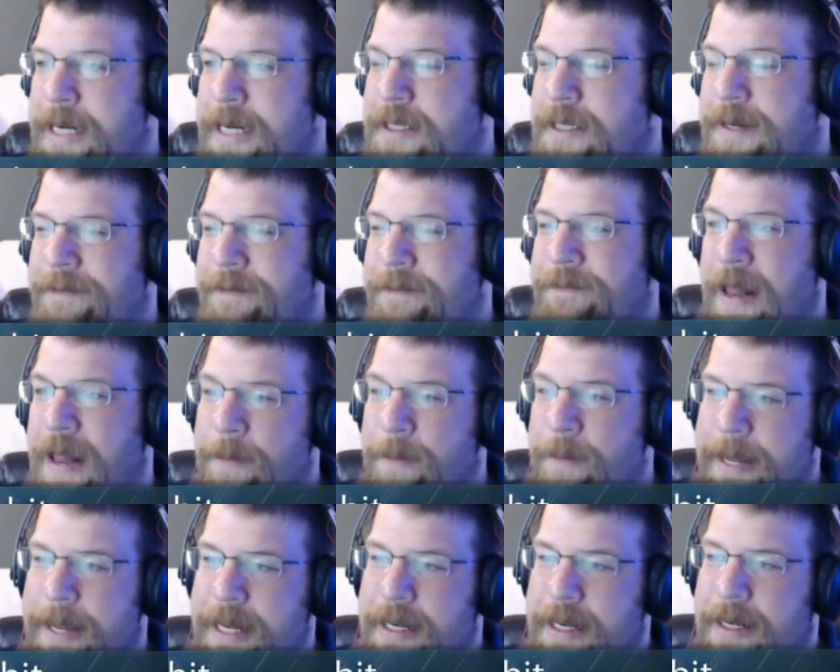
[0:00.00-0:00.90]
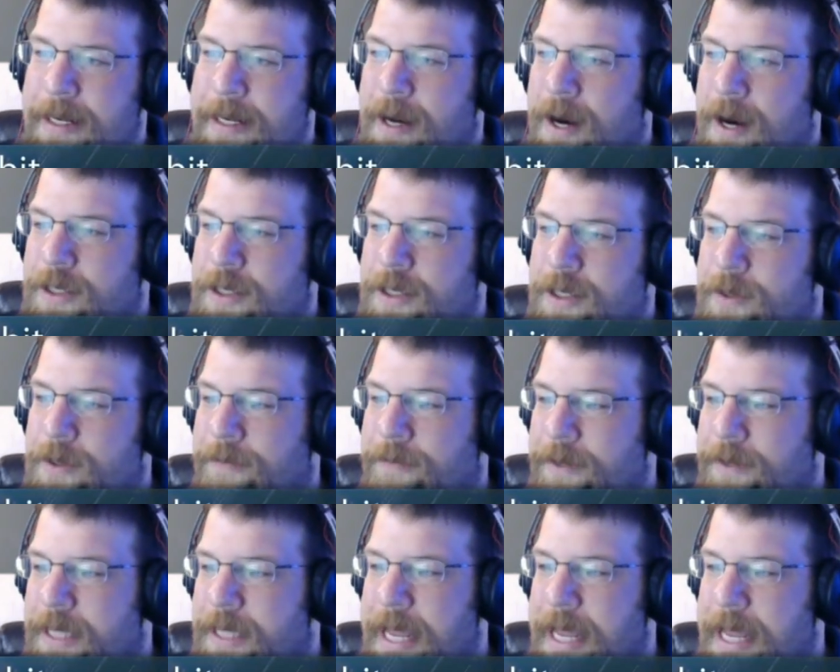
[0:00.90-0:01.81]
it's in development are two
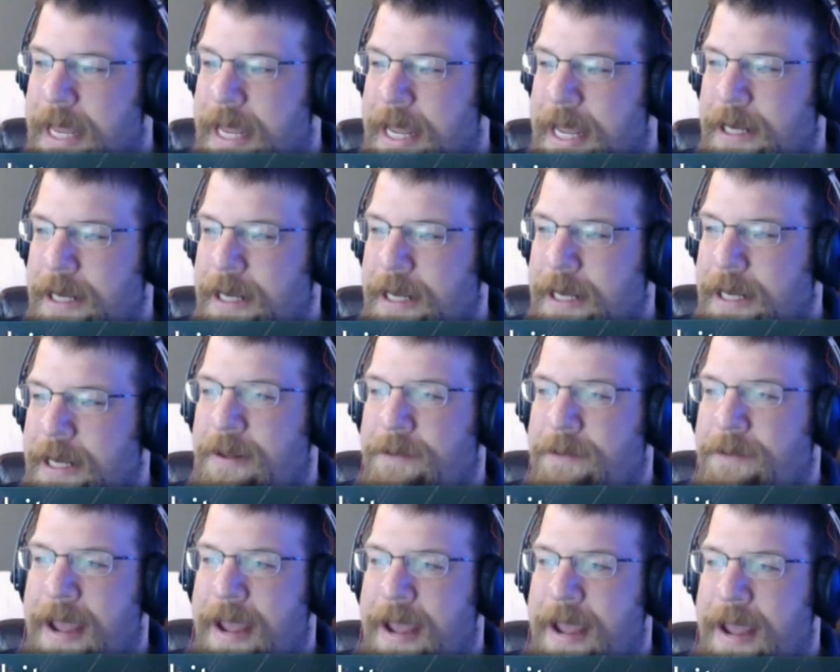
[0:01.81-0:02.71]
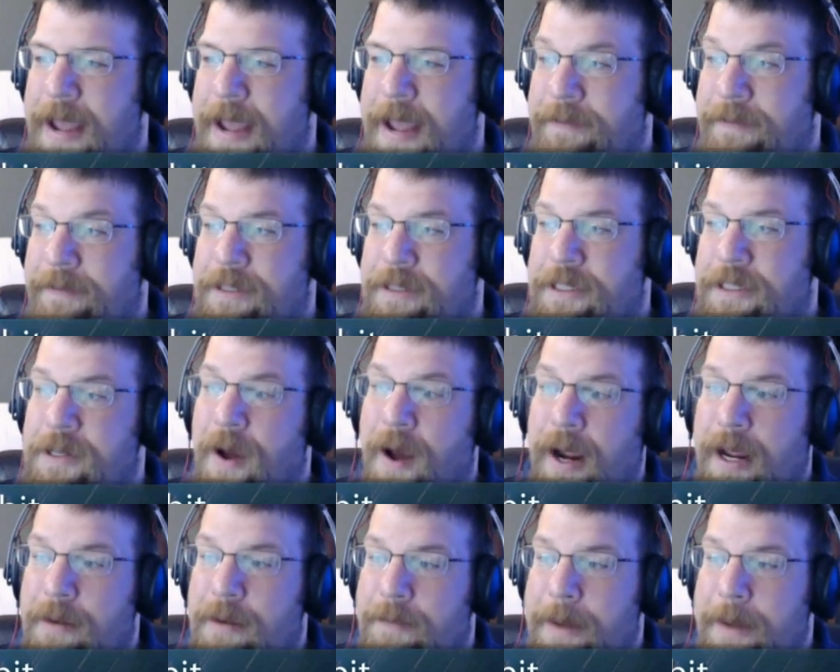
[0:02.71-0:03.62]
different things, but the fact that they're even
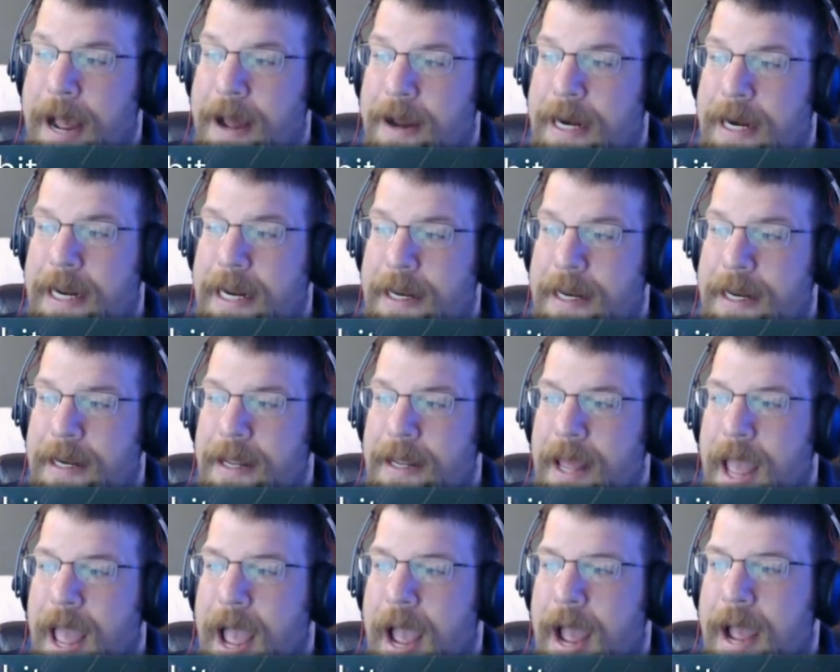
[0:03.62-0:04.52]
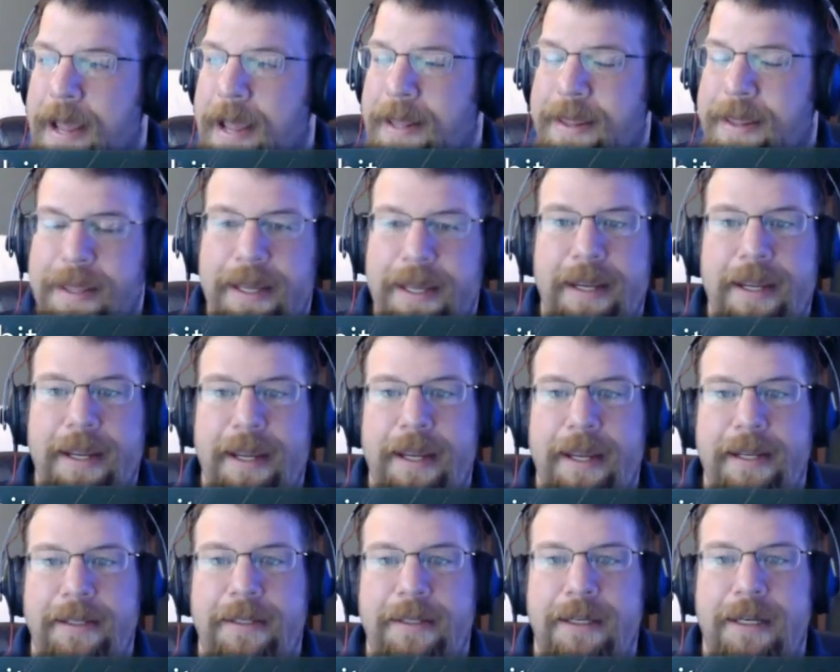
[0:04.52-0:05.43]
talking about it, I think,
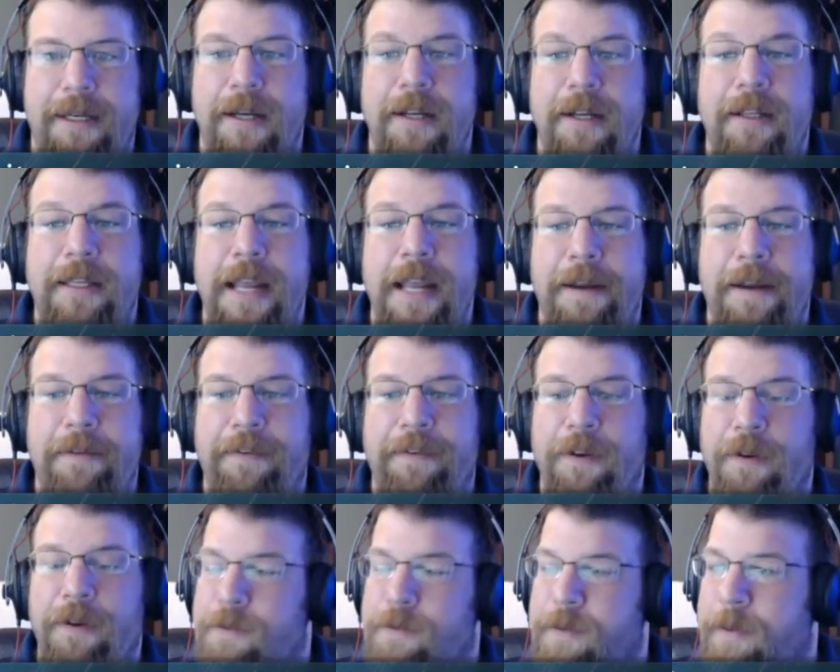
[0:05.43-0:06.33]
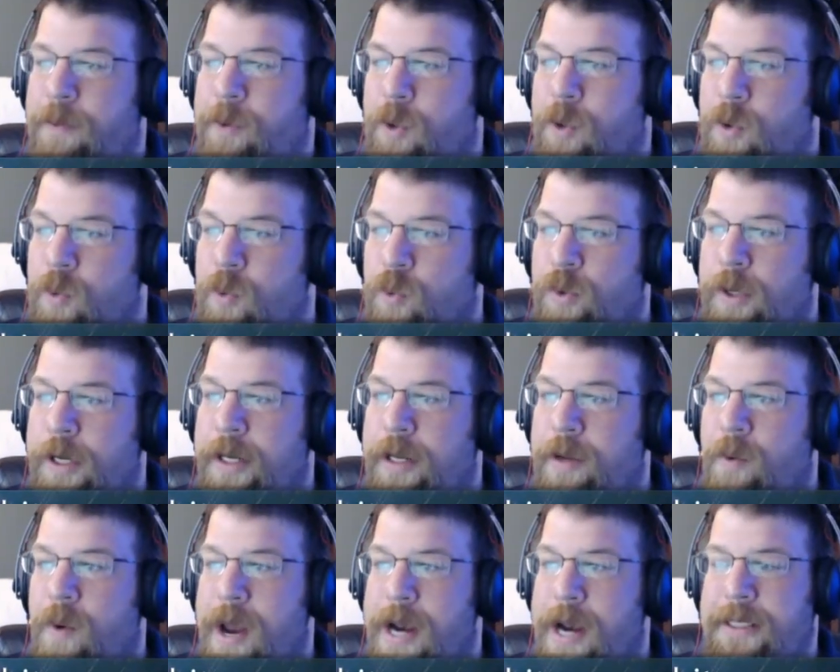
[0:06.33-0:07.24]
is a good thing for those people who
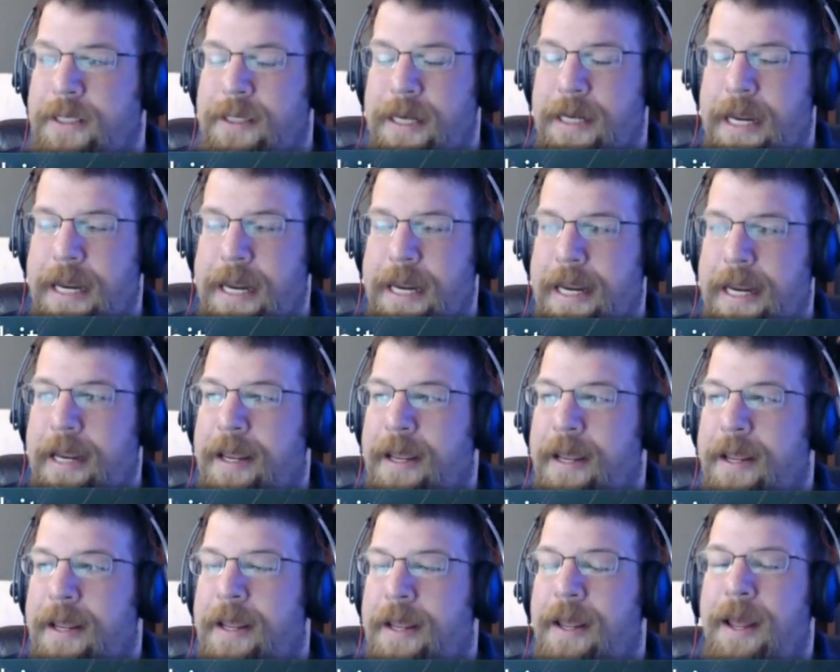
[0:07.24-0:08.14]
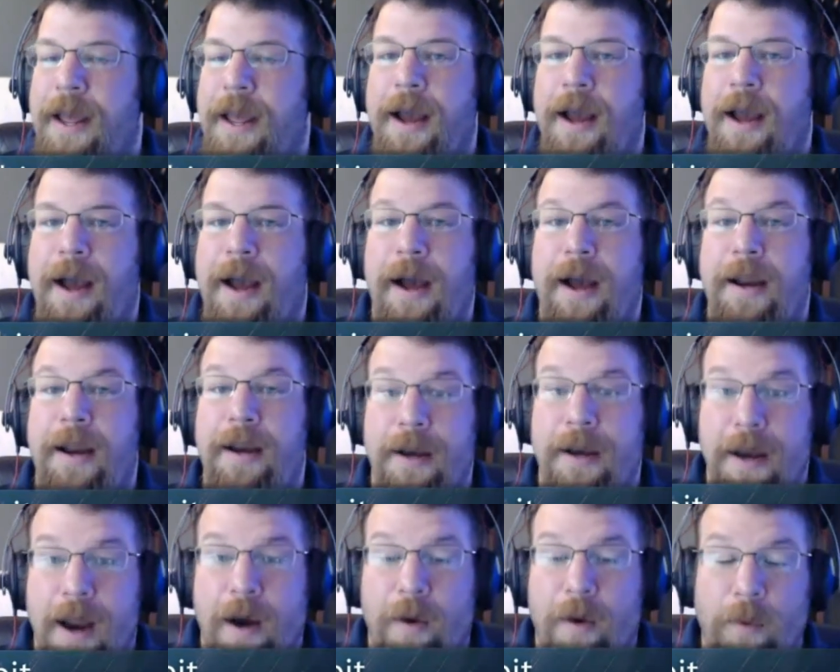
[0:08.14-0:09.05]
really want to see... Uh,
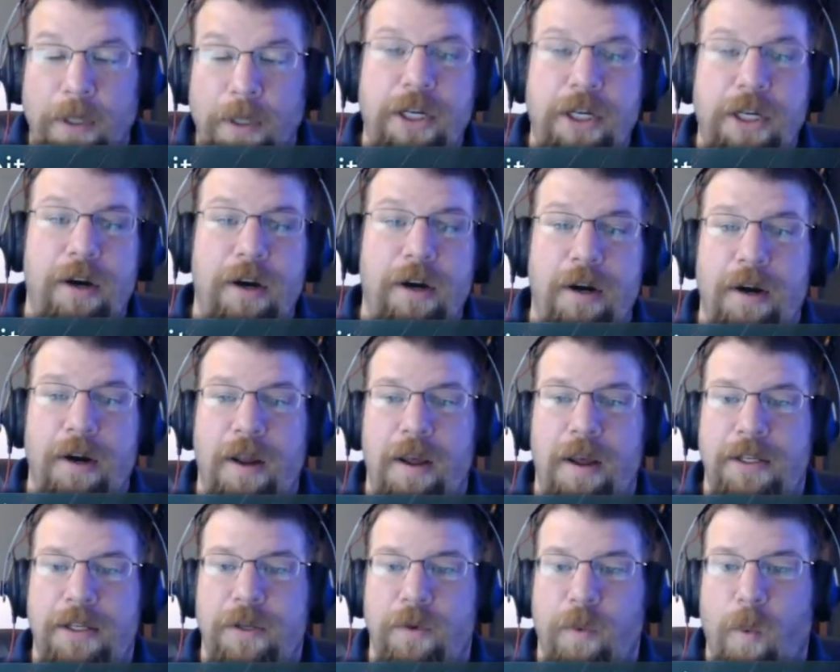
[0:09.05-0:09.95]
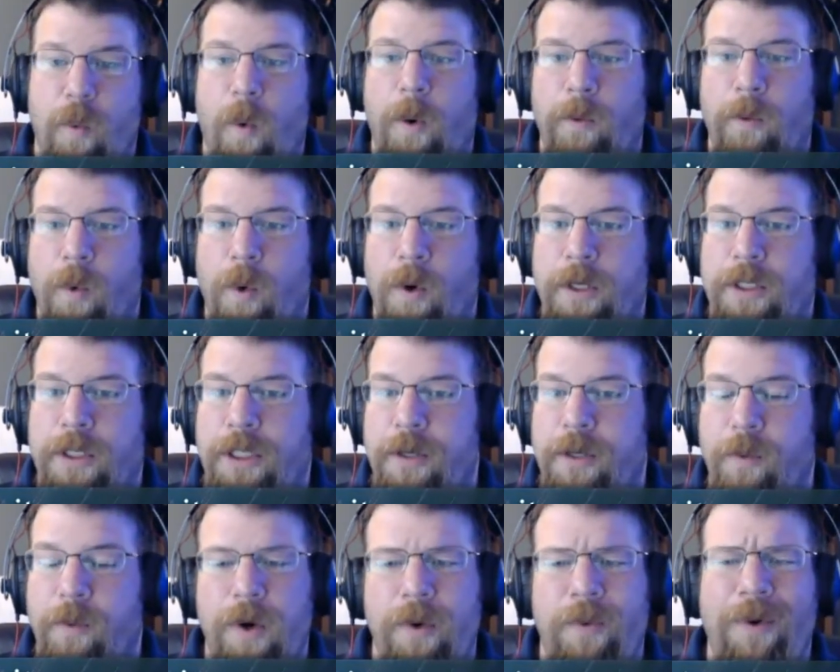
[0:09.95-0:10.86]
and a return to World War
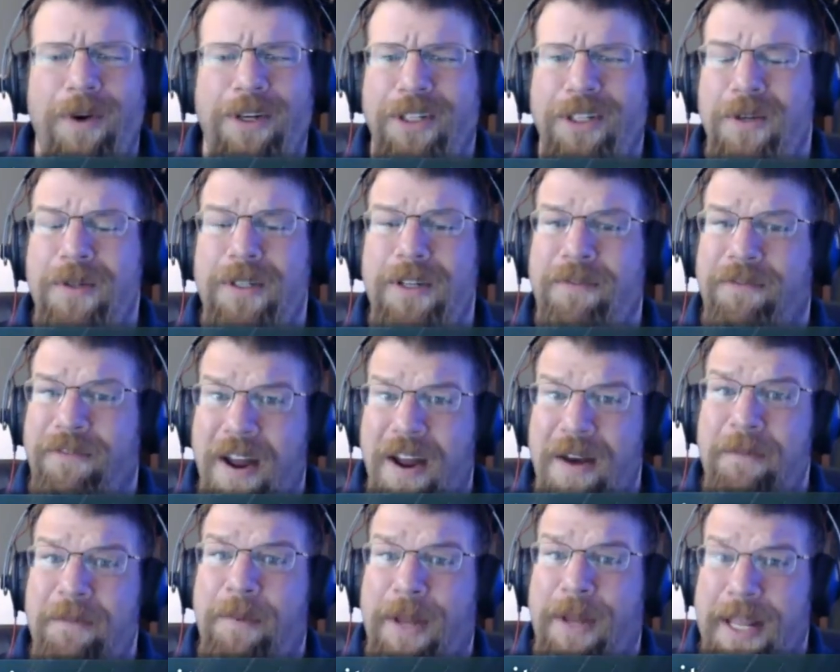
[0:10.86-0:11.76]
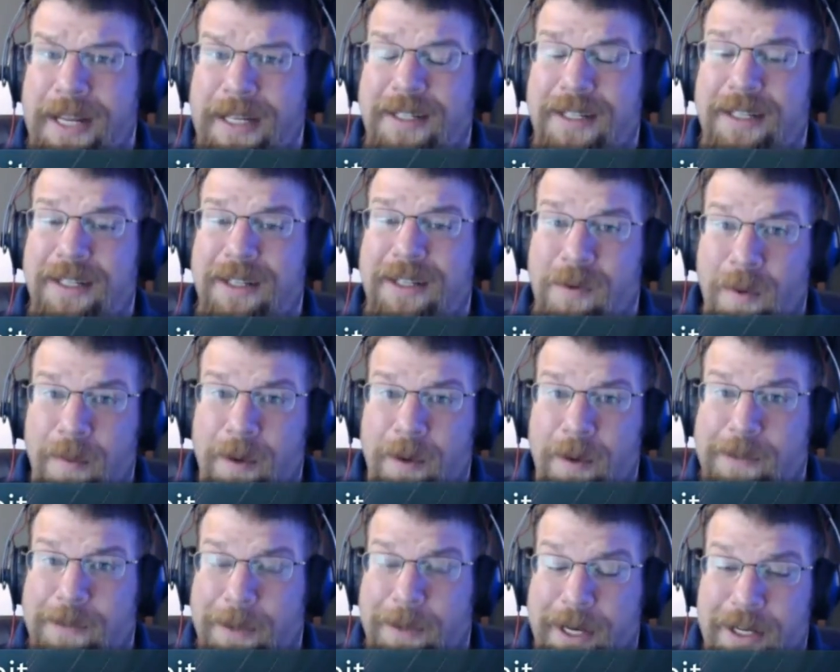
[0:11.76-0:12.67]
Two. World War Two is a fun place to do a
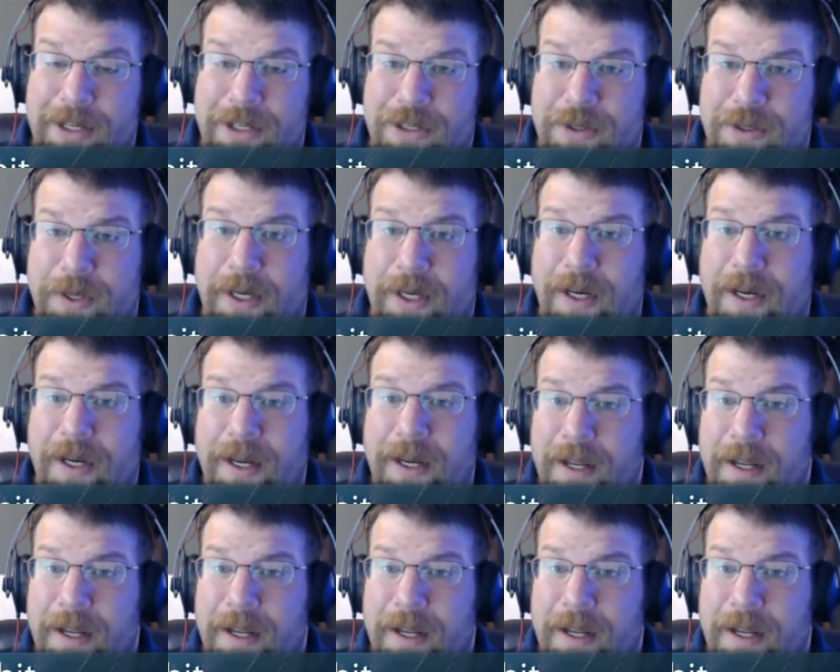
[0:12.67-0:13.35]
multiplayer shooter.